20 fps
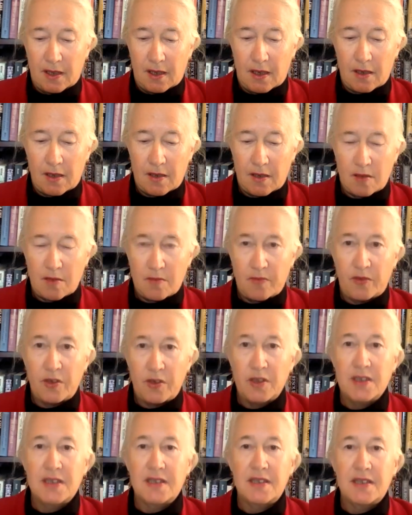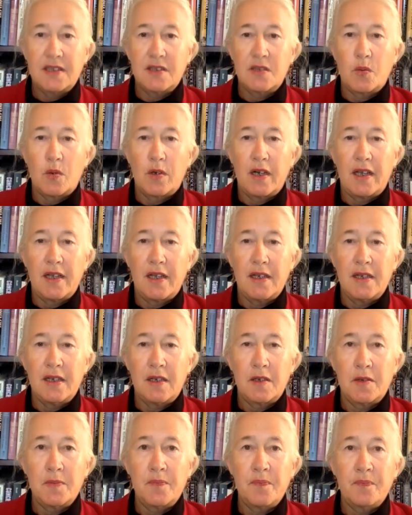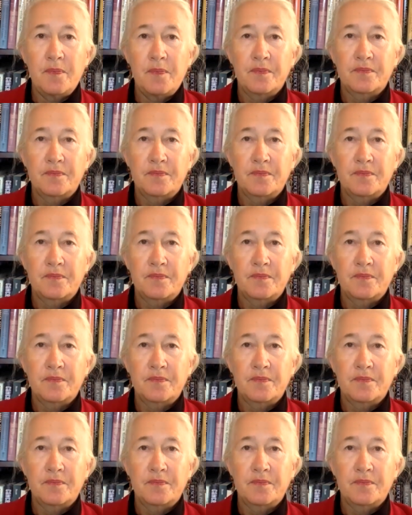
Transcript: Um, for instance, when I um,